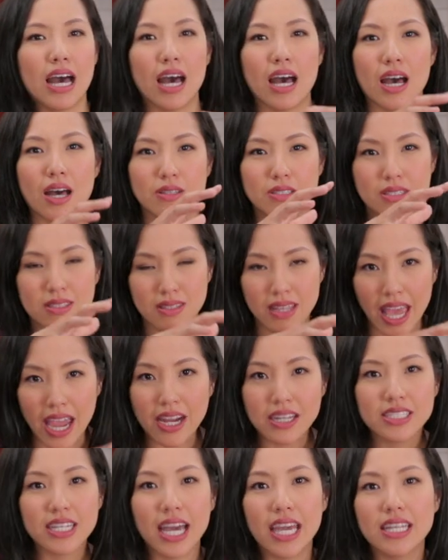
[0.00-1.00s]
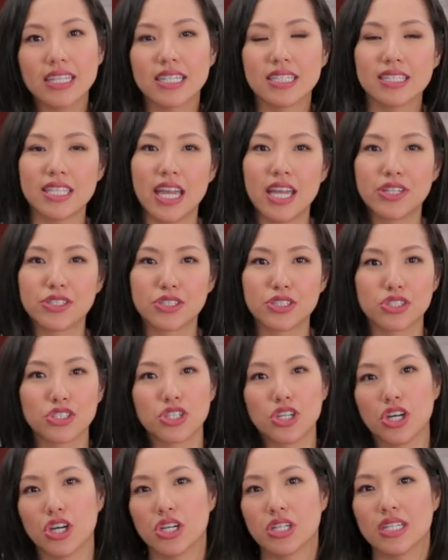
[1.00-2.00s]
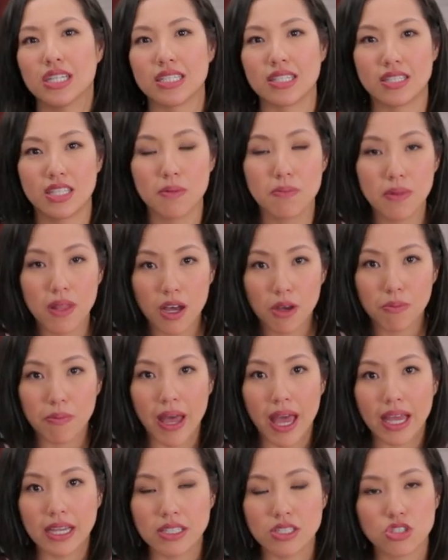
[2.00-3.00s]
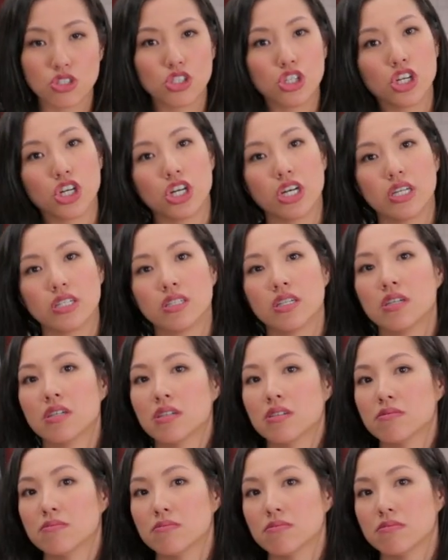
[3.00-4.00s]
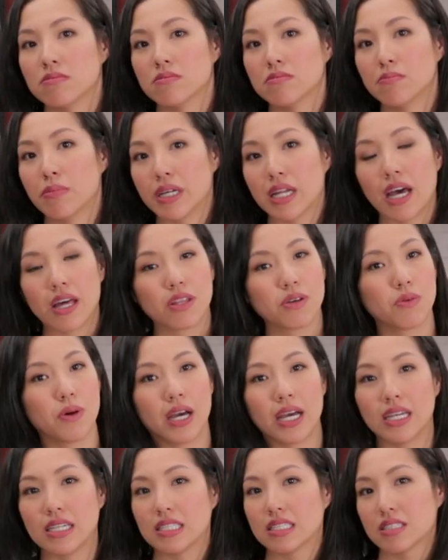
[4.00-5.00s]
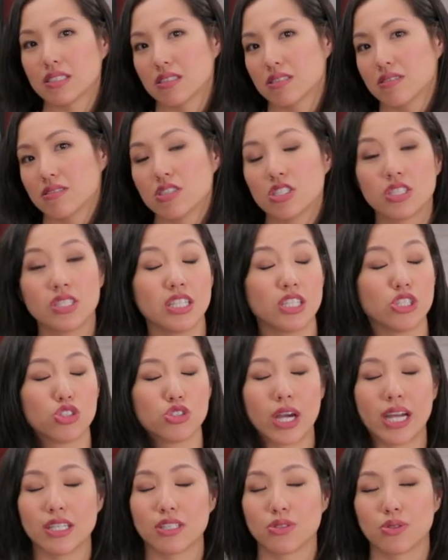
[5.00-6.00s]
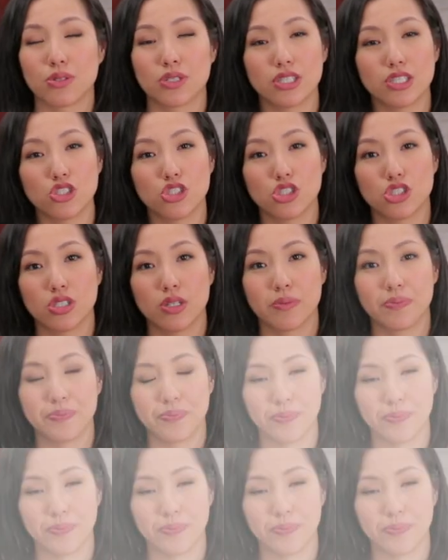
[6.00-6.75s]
a airtight container is good, a Ziploc bag is good, but otherwise just in dry storage.